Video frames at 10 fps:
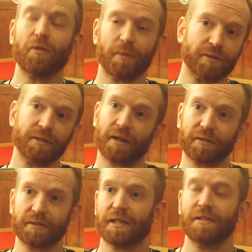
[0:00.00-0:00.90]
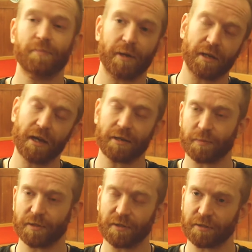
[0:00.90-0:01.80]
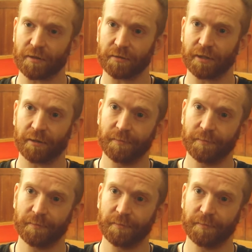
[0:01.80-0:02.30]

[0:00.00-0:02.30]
almost now, because it's been such a long time.